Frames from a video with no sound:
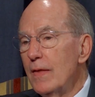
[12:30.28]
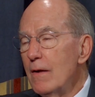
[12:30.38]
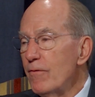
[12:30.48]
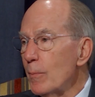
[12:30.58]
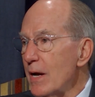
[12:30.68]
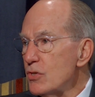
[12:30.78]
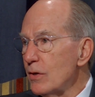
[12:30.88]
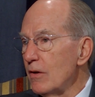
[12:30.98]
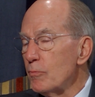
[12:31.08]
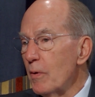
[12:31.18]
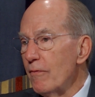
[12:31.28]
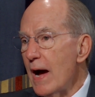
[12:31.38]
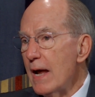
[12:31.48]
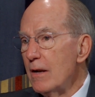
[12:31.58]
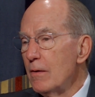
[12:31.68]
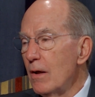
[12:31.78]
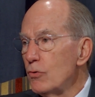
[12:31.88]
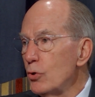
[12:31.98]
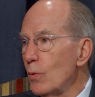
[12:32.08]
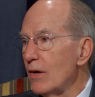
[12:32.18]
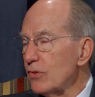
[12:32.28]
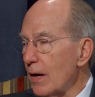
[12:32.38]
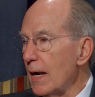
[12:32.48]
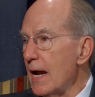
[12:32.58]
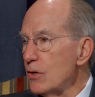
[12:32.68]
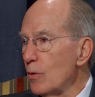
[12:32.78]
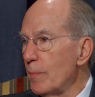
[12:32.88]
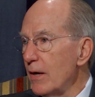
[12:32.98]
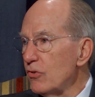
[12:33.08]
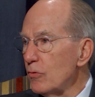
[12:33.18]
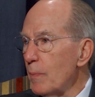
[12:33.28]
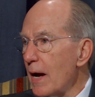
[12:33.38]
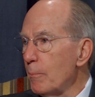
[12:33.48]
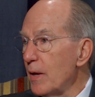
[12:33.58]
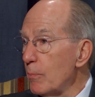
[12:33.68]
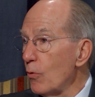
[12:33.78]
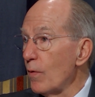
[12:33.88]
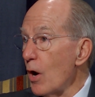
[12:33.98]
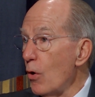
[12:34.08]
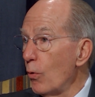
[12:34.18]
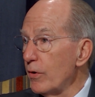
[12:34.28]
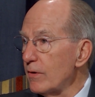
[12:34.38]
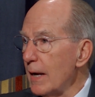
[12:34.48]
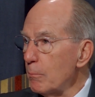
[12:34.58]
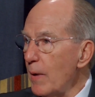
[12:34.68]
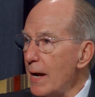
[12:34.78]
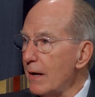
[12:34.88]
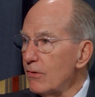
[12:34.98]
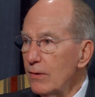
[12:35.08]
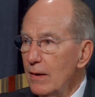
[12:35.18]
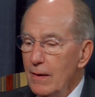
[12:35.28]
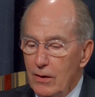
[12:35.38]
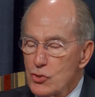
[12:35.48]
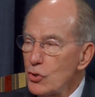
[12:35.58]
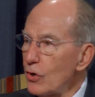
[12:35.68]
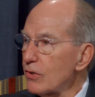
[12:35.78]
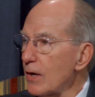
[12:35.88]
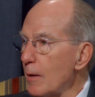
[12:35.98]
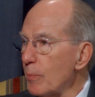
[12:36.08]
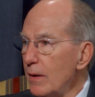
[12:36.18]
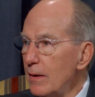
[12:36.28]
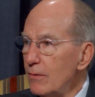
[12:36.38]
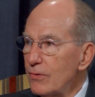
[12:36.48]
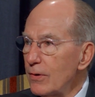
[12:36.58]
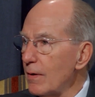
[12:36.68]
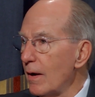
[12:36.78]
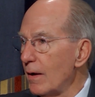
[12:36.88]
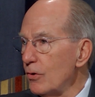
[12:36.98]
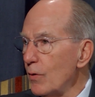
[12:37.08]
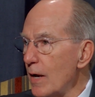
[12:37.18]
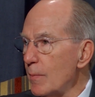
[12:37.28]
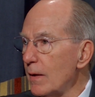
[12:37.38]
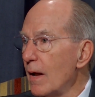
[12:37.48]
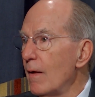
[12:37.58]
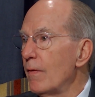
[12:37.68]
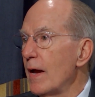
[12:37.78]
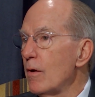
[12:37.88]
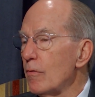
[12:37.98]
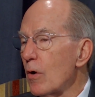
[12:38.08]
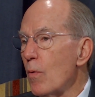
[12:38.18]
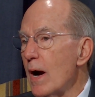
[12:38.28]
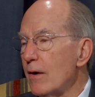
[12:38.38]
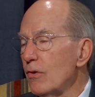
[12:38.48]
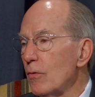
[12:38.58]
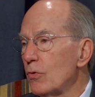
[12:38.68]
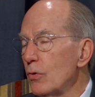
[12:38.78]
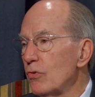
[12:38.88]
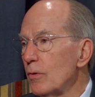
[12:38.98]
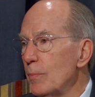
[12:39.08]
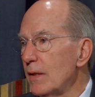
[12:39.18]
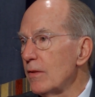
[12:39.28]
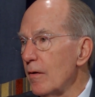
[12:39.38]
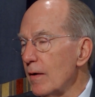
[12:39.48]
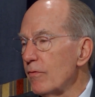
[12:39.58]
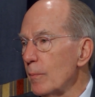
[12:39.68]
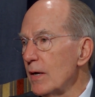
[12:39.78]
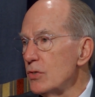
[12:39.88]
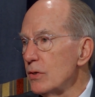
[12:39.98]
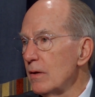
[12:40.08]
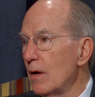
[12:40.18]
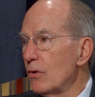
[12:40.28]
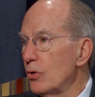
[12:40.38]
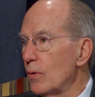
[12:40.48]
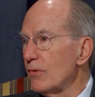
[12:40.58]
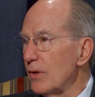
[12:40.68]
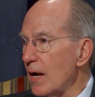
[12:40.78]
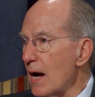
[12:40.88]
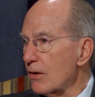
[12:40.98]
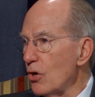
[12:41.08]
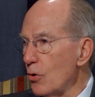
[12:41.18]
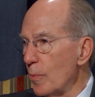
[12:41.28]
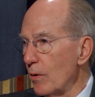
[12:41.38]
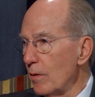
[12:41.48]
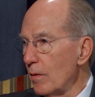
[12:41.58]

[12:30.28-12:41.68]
information is provided to us on an annual basis by people who are the holders, like banks, insurance companies, you name it. They are required to submit their information to us in October,